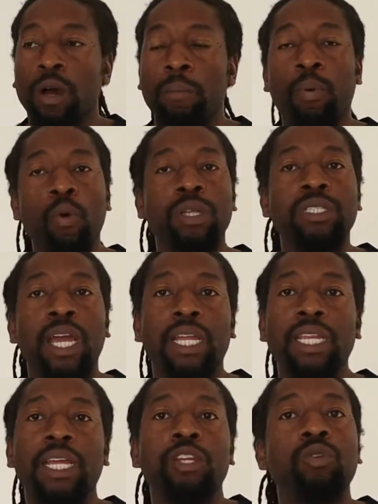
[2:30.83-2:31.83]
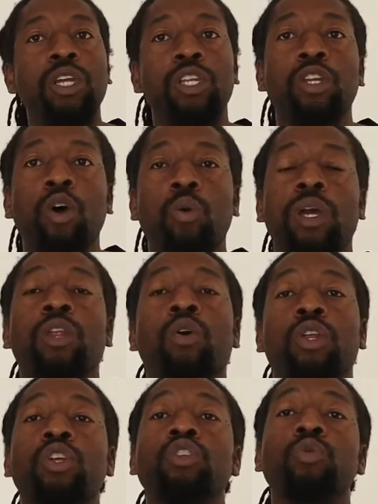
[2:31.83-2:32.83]
important technique you need to know in
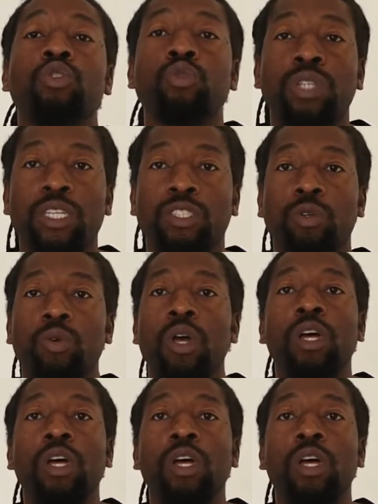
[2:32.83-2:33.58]
order to do jiu-jitsu.